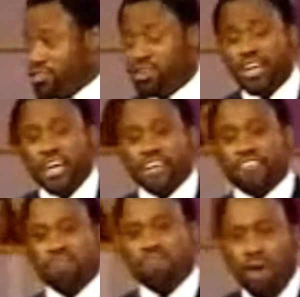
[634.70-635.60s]
you.
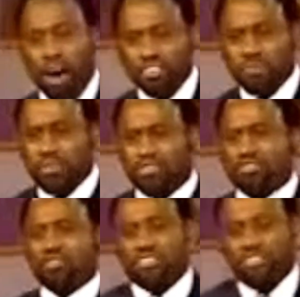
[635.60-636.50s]
It's impossible to
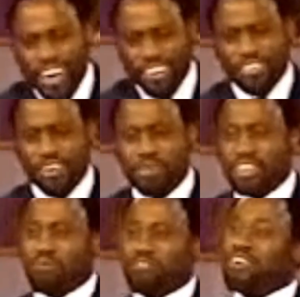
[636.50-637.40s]
reject something
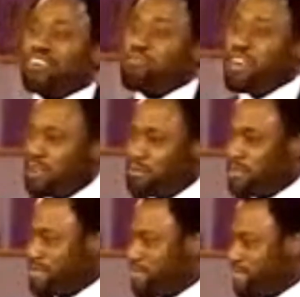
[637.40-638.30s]
that was not available.